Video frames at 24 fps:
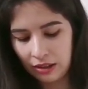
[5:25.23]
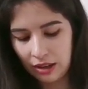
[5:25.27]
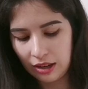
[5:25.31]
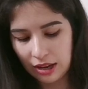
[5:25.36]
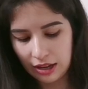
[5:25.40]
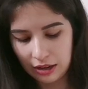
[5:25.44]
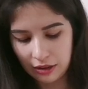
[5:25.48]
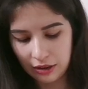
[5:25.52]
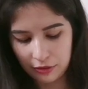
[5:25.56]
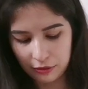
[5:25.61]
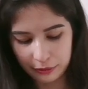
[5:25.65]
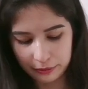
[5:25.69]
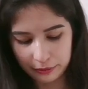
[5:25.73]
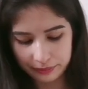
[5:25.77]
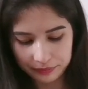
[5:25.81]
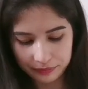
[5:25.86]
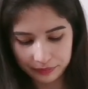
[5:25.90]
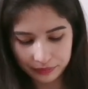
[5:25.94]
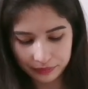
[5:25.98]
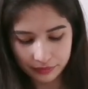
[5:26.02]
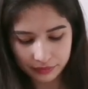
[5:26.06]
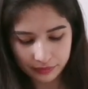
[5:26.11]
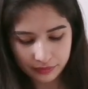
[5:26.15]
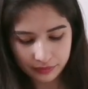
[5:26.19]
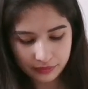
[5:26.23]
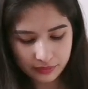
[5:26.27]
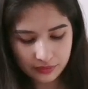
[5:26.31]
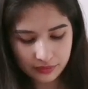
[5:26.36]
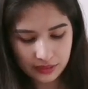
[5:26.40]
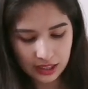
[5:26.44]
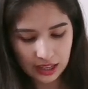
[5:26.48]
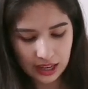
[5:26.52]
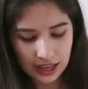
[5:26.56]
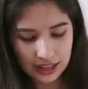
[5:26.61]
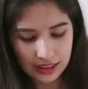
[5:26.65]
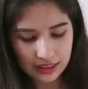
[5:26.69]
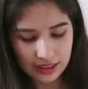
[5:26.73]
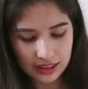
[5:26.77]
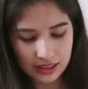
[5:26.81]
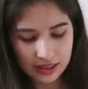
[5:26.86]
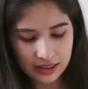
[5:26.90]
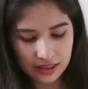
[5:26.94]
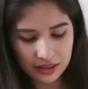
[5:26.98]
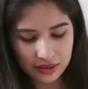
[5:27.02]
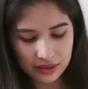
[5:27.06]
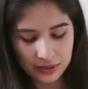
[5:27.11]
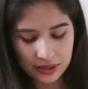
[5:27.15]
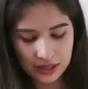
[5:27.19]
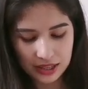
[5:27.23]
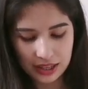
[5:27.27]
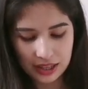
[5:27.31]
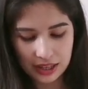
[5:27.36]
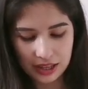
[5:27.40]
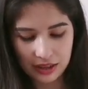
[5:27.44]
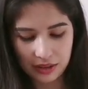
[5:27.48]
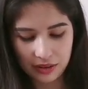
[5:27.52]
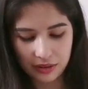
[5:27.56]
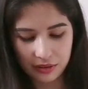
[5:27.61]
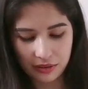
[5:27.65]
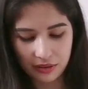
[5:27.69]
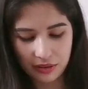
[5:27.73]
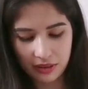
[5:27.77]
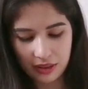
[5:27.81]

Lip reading: Anywho, I think this is really cute.